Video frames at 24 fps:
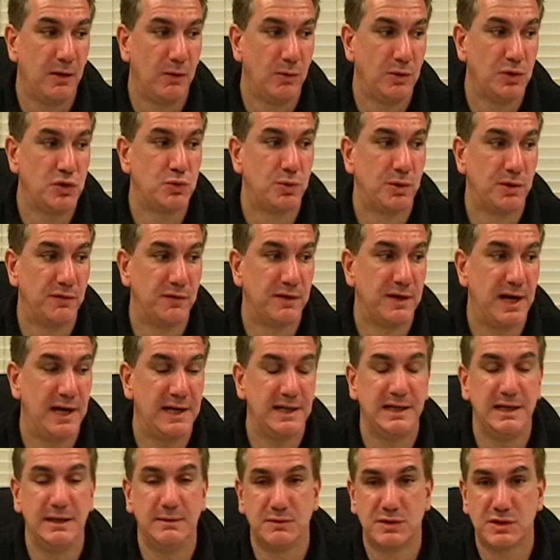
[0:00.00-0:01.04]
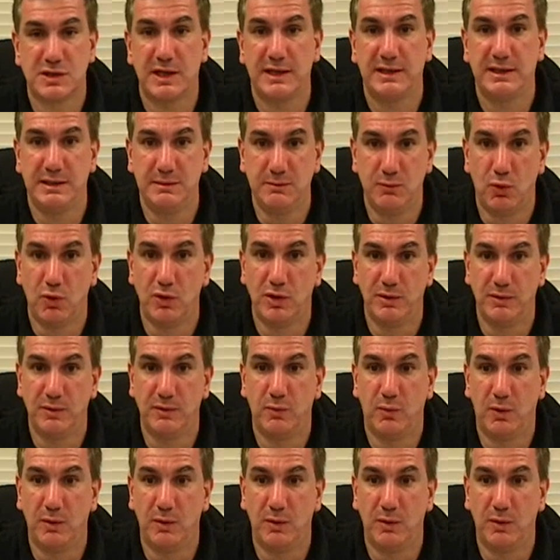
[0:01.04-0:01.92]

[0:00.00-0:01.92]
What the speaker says: which would have gotten him slightly more than the